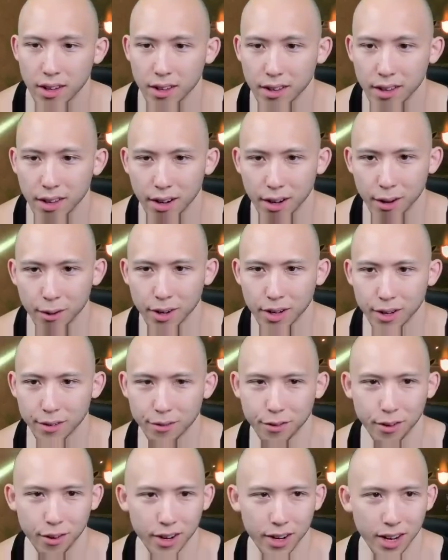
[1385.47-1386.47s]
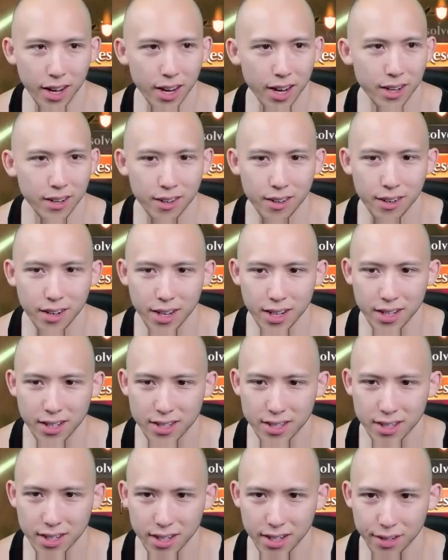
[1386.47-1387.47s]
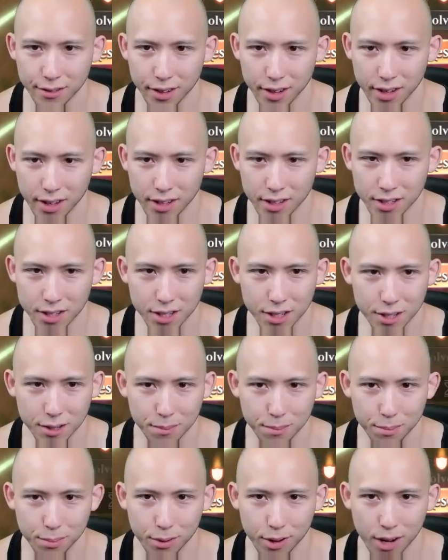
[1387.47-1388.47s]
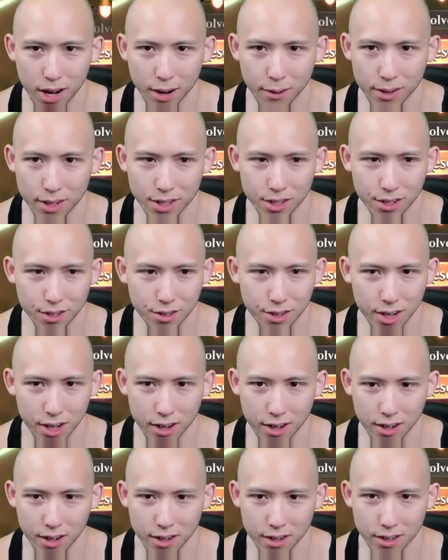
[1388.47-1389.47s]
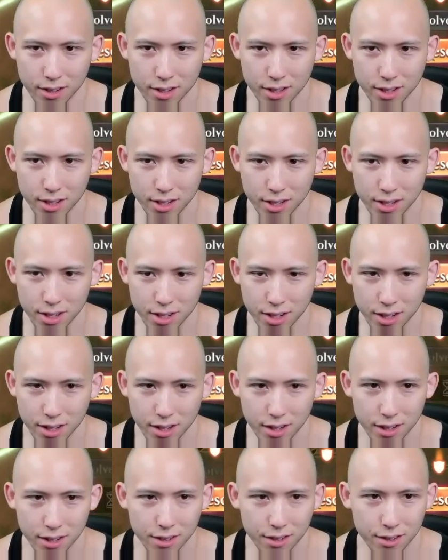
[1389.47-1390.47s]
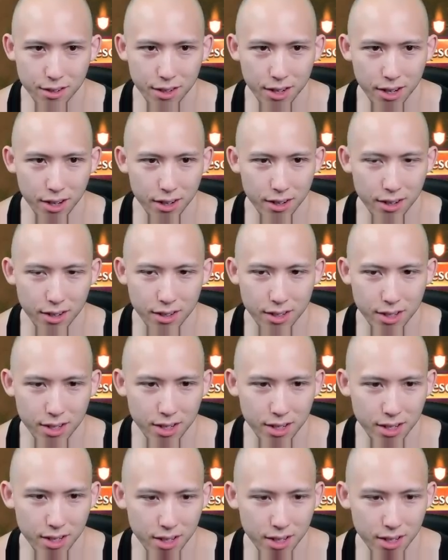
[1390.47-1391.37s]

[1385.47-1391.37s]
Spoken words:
They're going for an utter insignificance. Prowess triggers. Triggers.